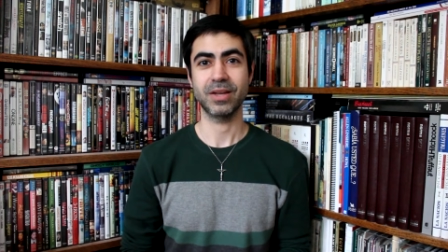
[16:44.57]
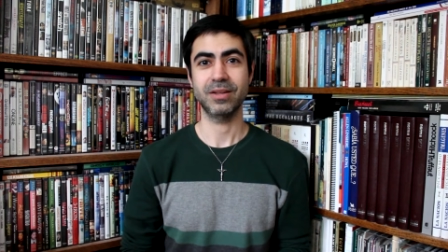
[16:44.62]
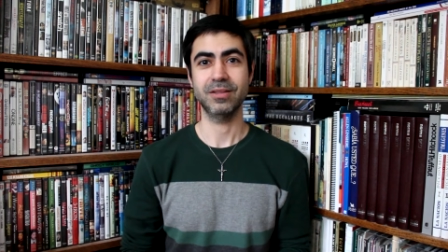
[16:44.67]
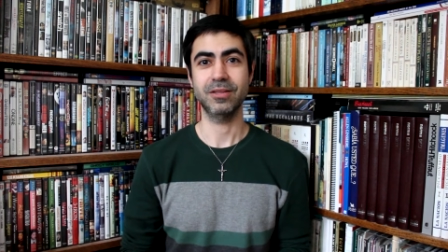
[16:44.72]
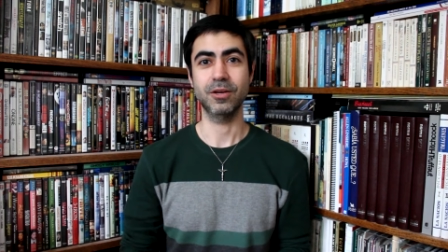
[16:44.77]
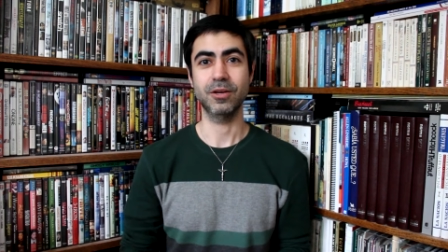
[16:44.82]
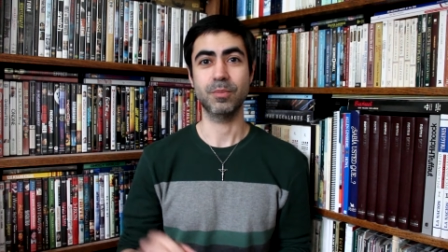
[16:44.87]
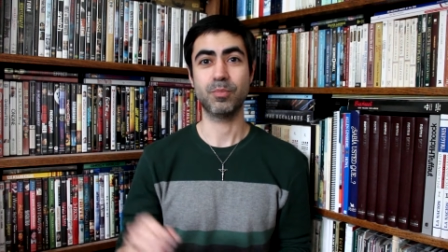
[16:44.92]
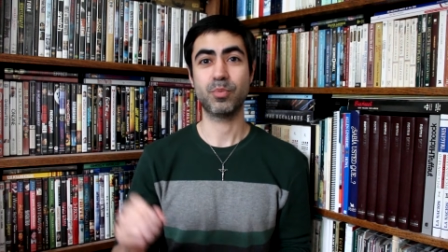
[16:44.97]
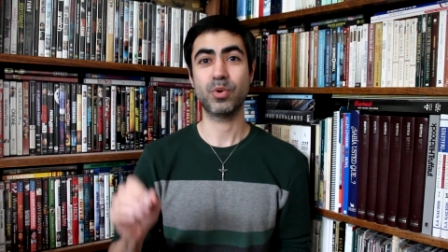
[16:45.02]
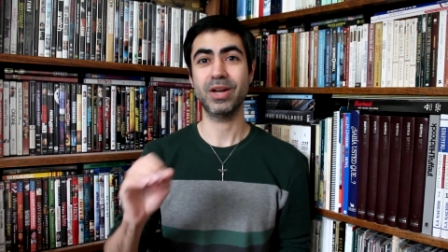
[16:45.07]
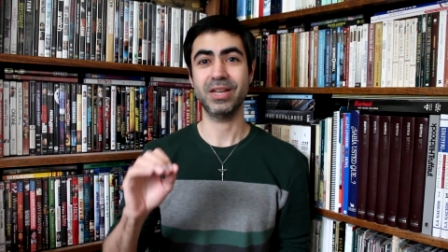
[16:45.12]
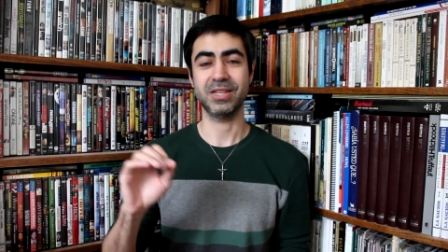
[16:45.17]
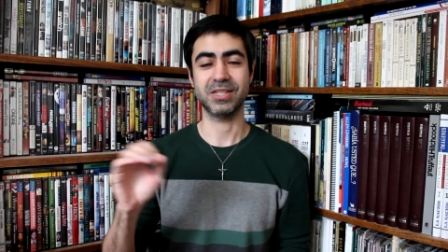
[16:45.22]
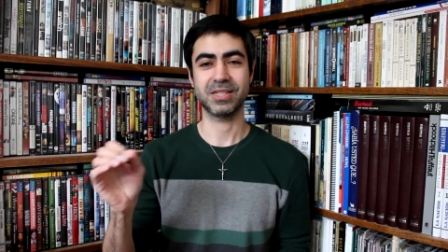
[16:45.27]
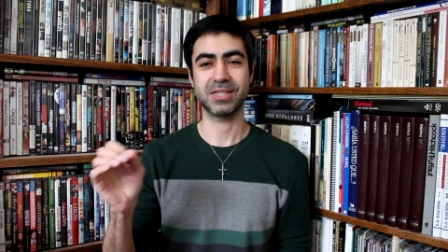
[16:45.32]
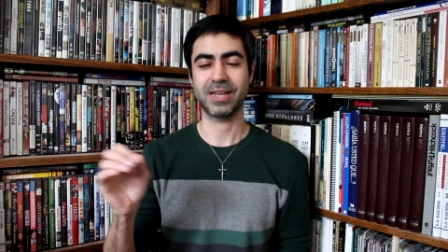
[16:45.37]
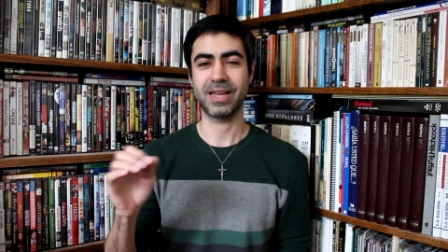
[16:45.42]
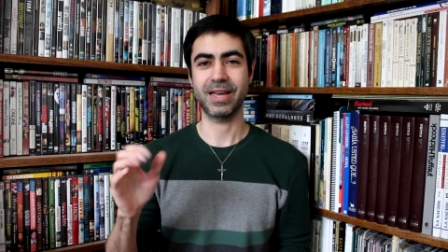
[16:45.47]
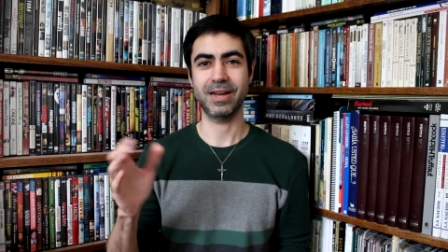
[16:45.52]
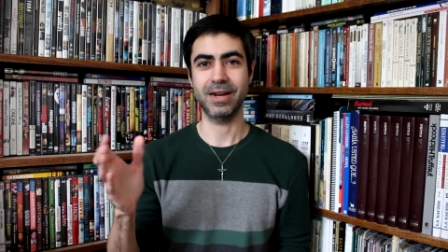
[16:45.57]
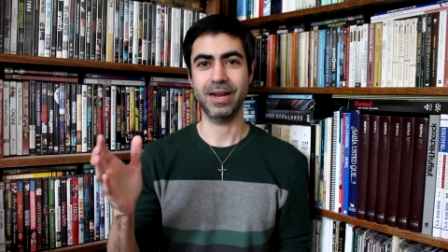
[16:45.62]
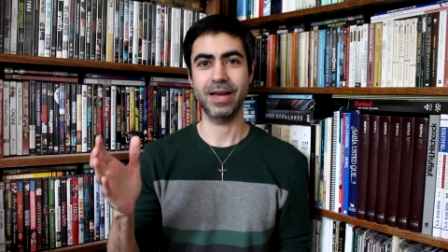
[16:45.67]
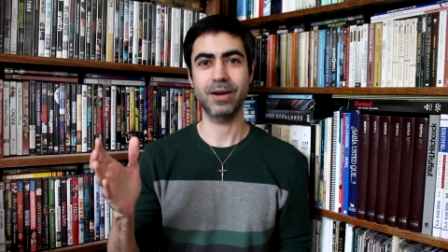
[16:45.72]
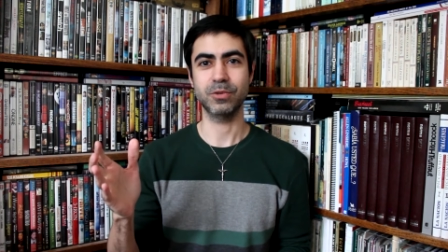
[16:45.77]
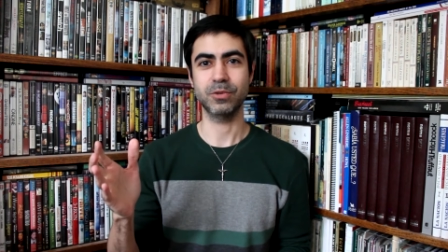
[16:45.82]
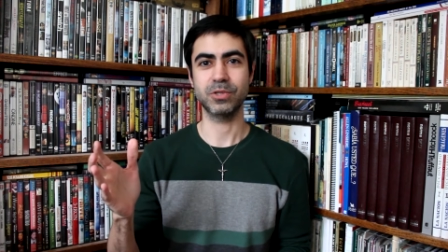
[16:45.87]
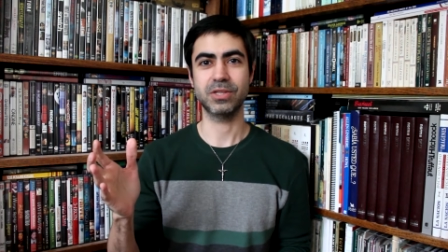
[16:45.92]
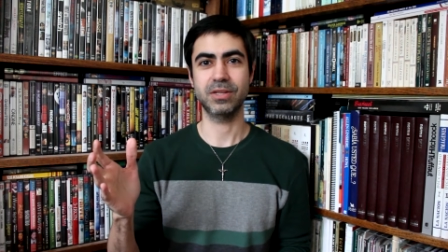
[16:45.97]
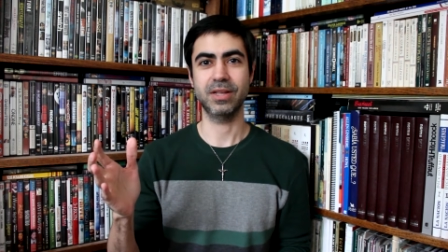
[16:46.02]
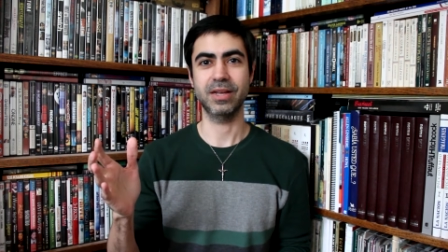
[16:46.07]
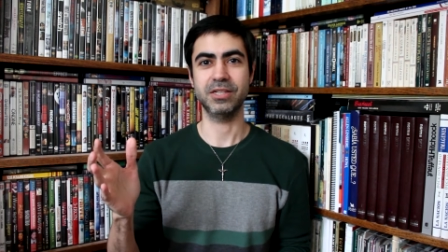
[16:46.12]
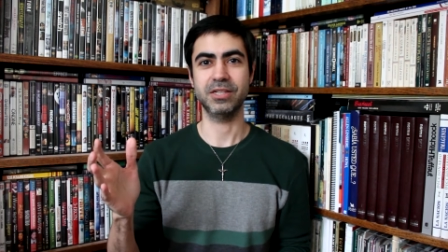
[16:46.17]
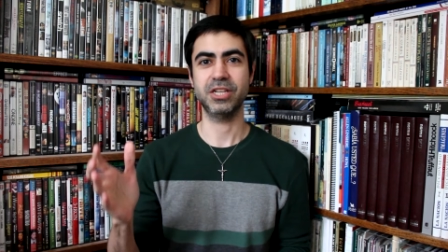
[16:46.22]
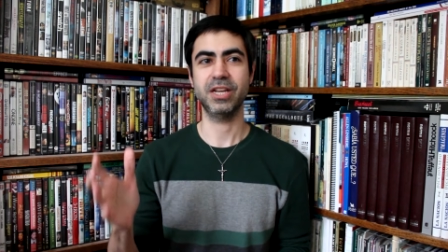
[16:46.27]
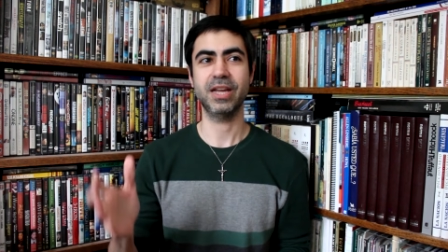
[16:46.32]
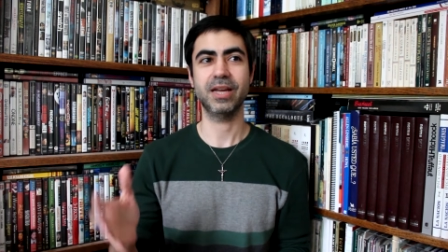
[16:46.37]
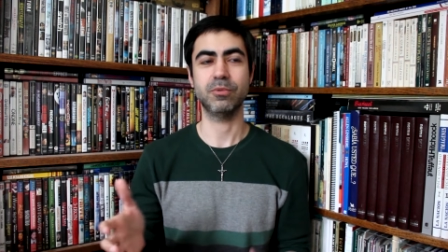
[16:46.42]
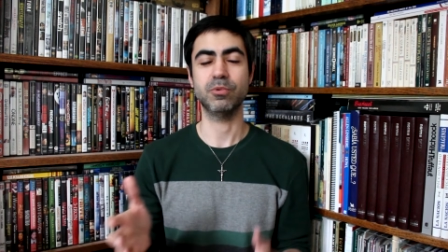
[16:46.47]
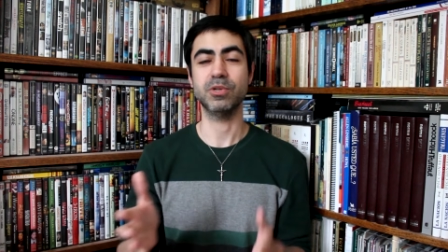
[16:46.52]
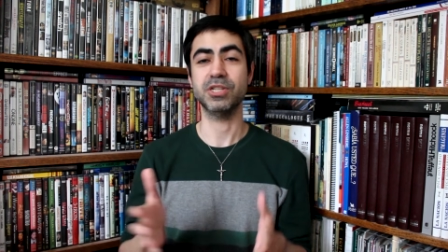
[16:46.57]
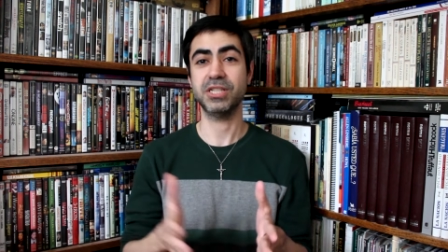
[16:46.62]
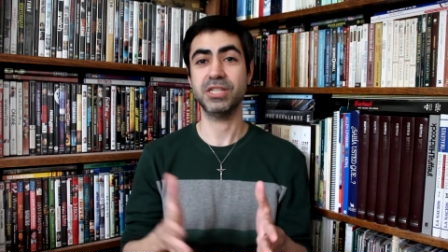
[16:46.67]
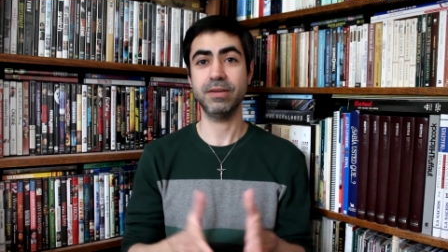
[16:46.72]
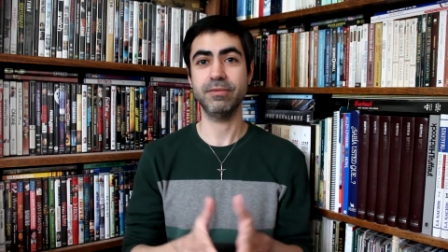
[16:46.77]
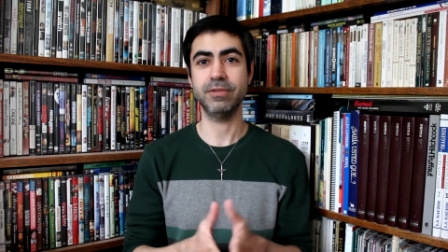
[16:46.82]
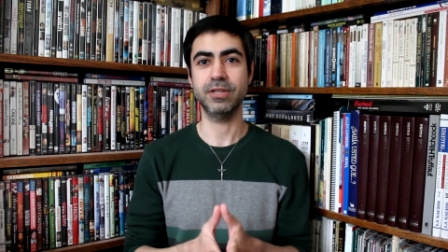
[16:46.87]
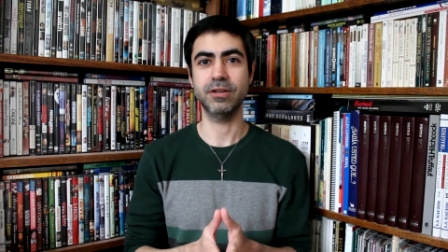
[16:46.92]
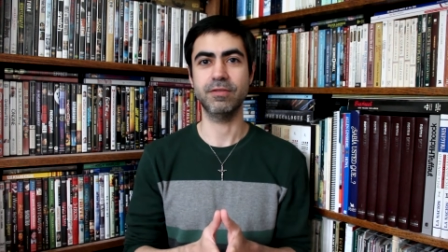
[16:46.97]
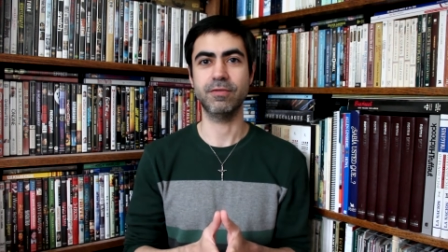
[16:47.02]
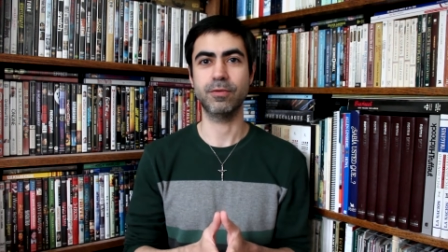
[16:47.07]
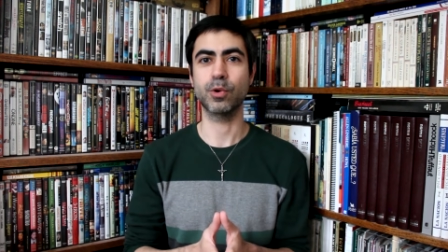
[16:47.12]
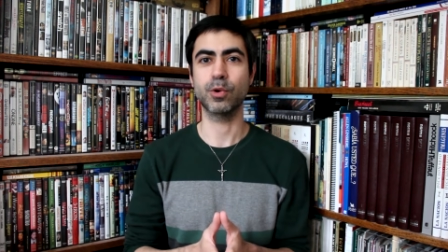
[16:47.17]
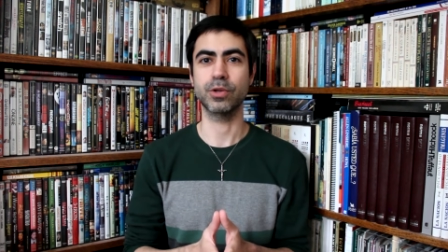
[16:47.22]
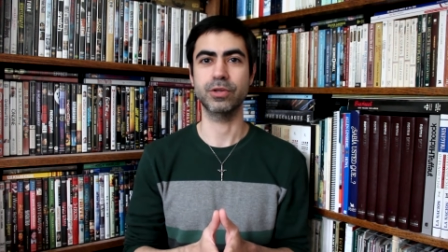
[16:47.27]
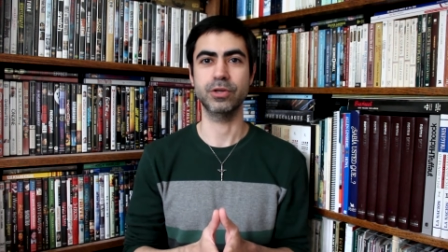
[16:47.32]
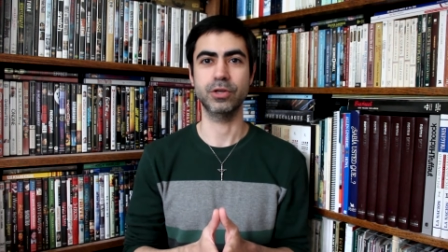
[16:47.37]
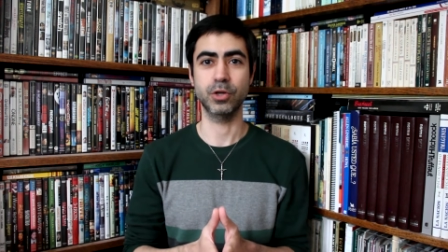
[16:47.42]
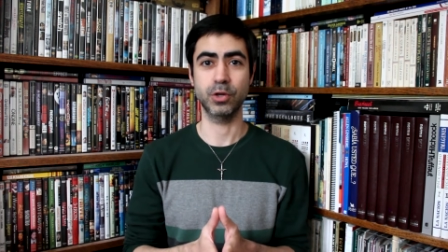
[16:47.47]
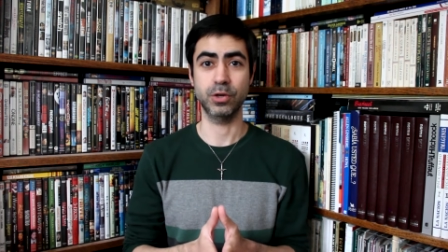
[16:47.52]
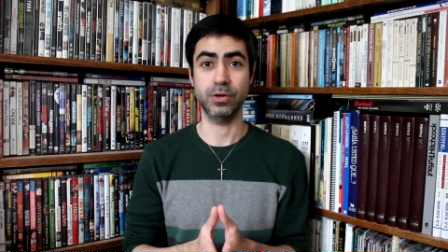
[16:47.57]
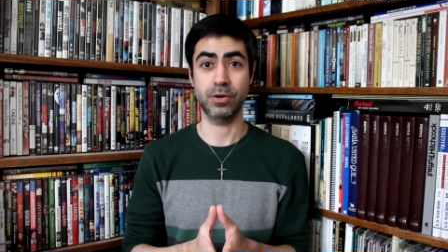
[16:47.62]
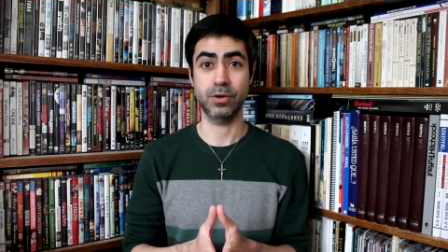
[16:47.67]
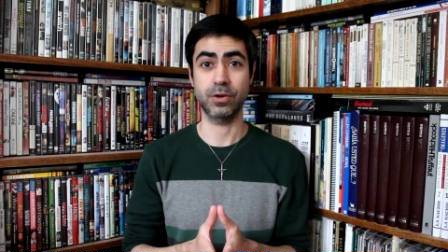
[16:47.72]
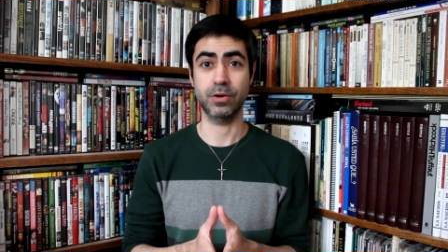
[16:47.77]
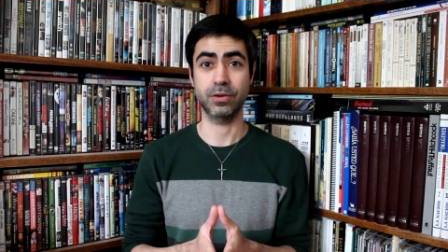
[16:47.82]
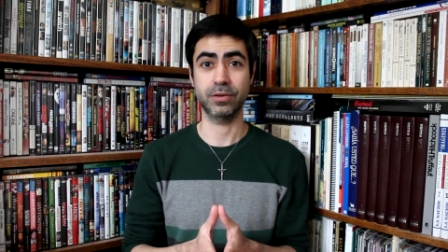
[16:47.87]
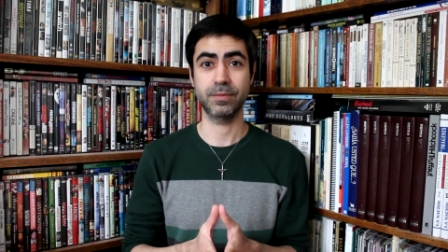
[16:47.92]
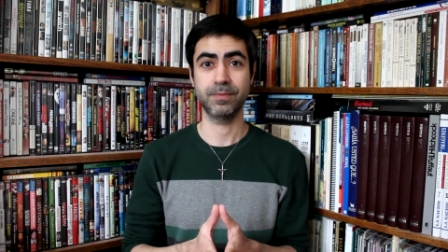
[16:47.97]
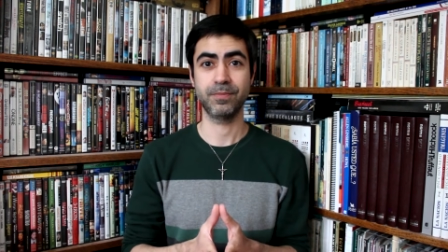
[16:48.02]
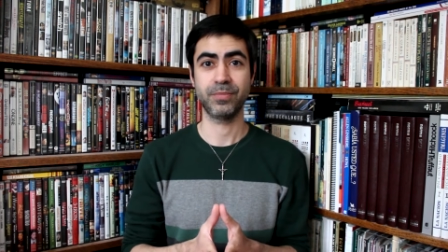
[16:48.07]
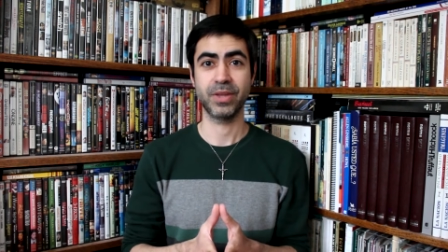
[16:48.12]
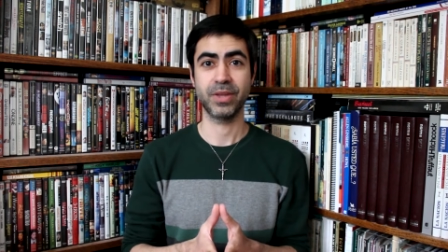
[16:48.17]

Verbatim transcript: the press had announced that she had received it for the good earth.